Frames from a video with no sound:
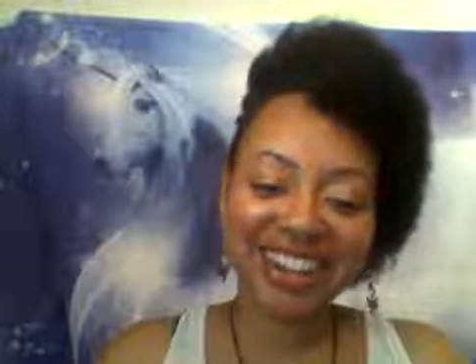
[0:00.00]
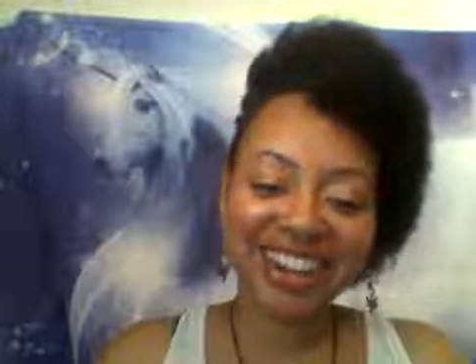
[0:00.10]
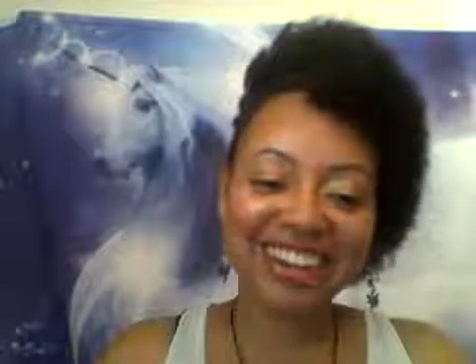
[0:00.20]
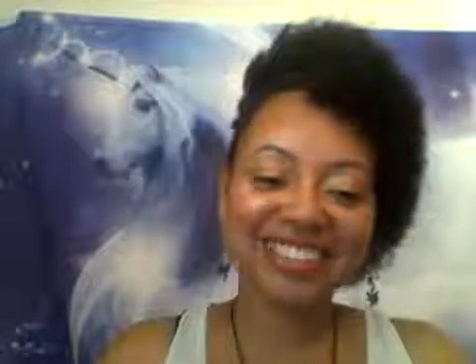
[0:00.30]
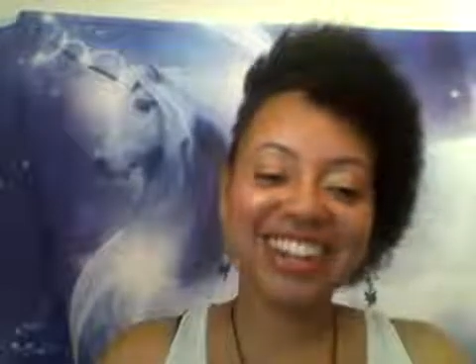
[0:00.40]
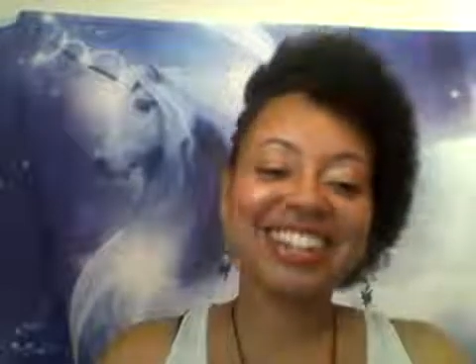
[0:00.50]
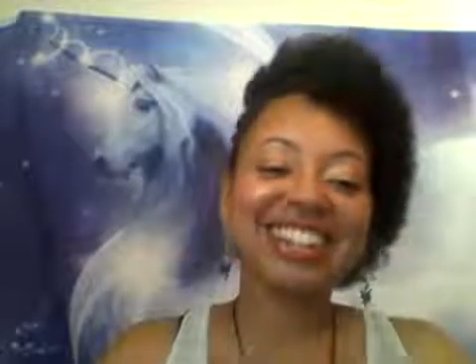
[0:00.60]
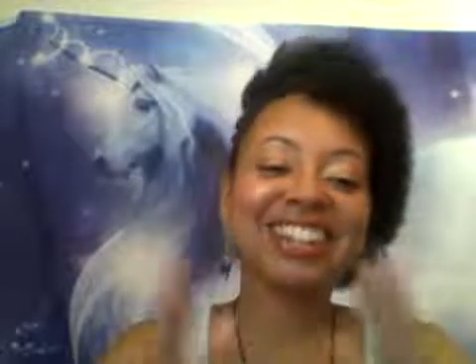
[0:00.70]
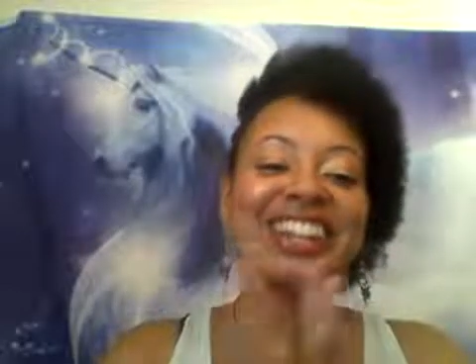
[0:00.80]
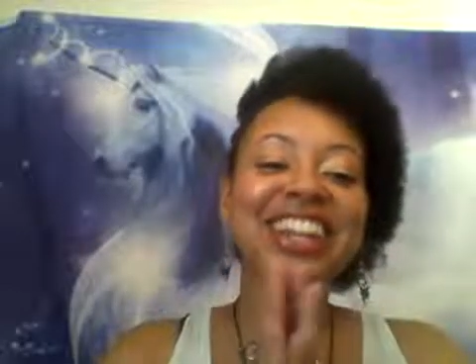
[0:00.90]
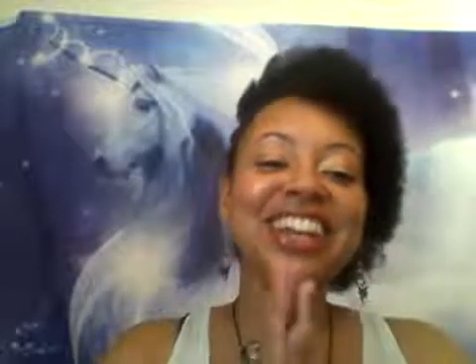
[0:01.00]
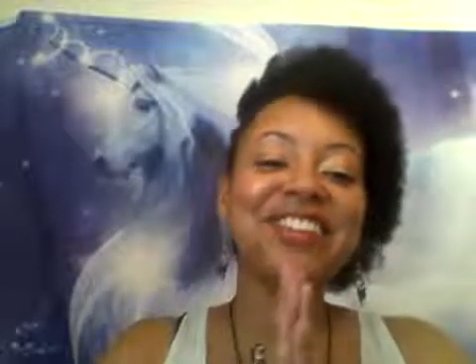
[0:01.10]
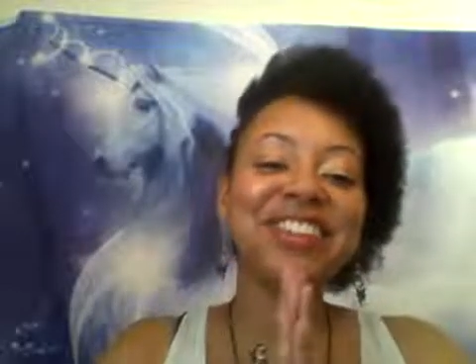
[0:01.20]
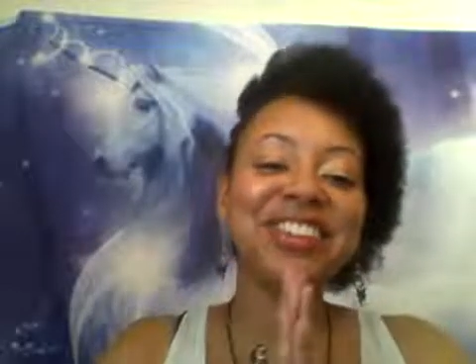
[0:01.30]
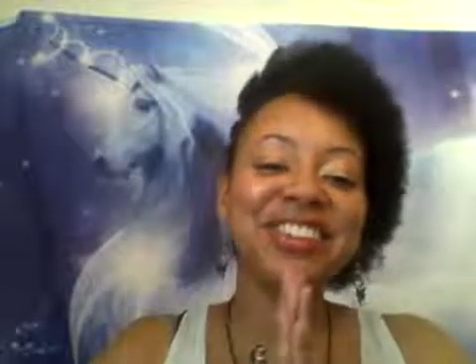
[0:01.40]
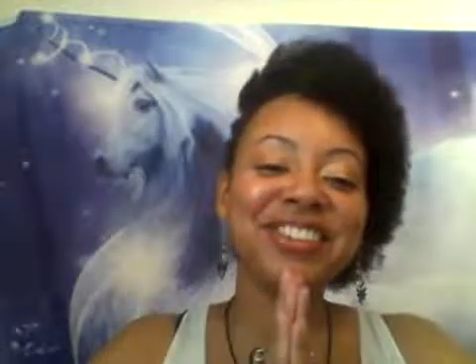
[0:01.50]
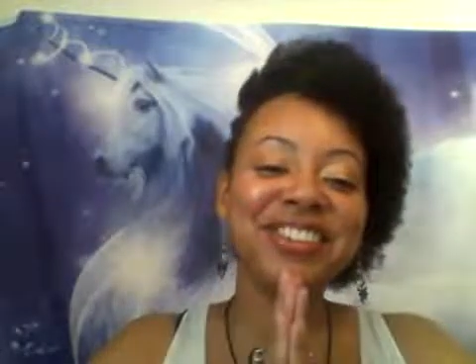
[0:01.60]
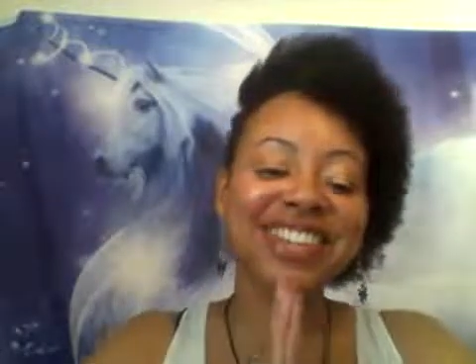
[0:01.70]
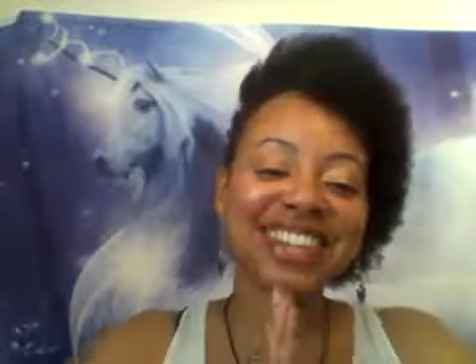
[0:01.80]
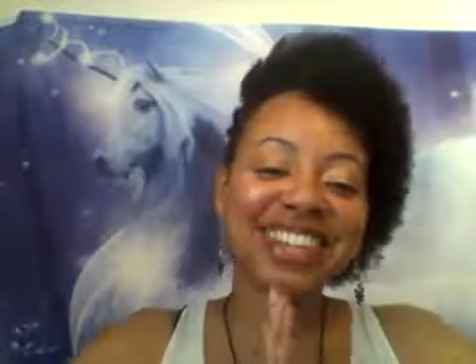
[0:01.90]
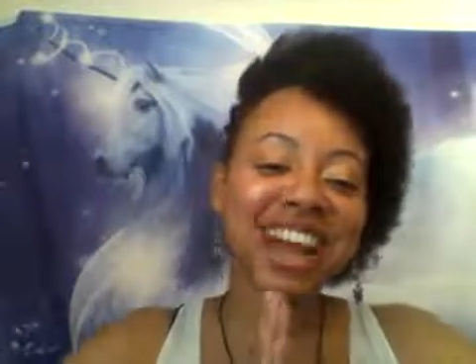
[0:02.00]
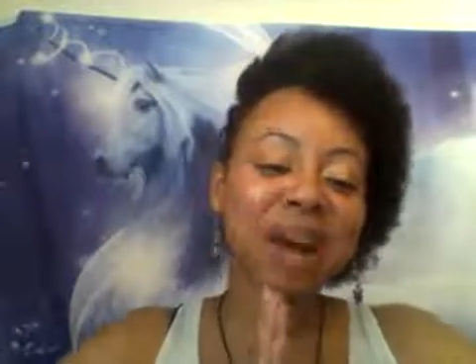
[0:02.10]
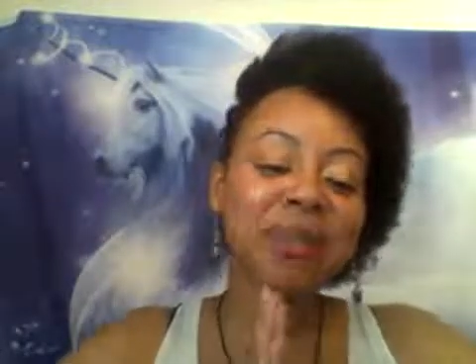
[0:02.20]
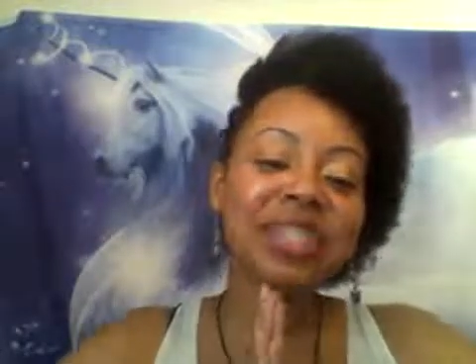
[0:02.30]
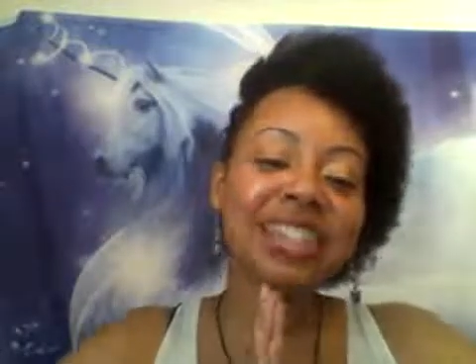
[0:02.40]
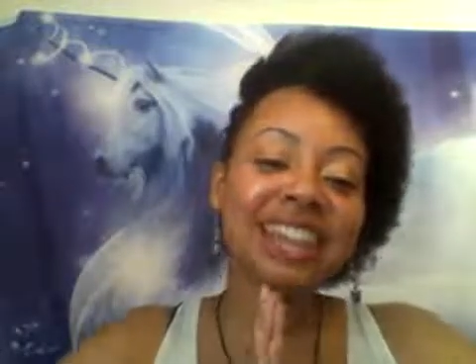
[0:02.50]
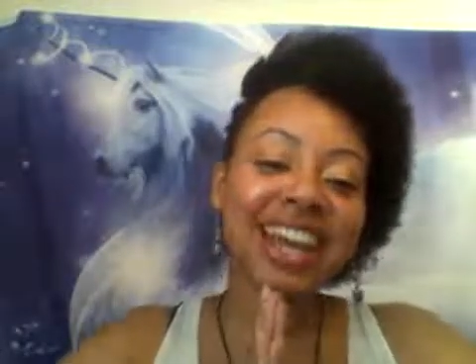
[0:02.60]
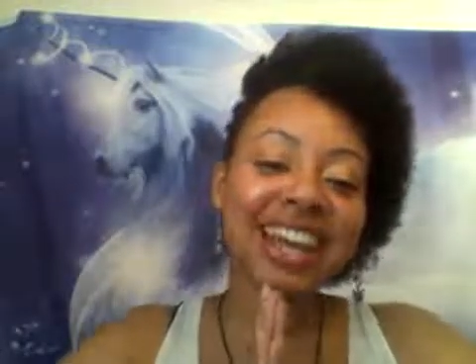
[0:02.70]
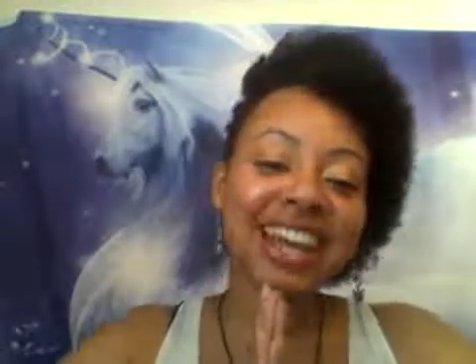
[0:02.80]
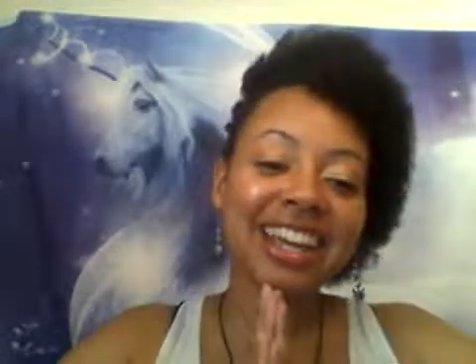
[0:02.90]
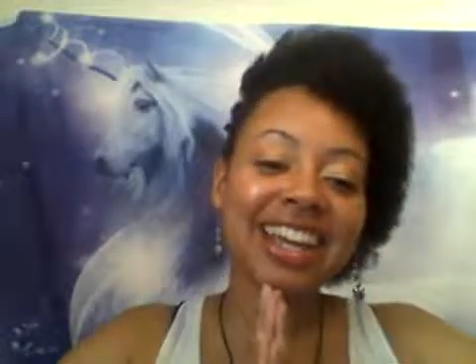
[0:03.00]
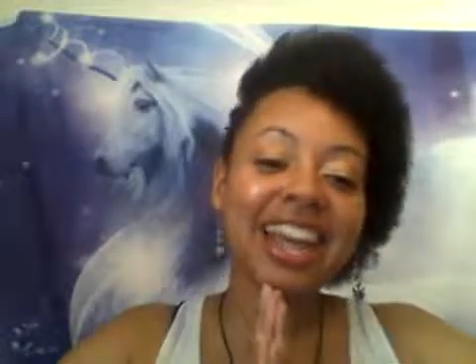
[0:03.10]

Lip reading: All right, so love you. Namaste.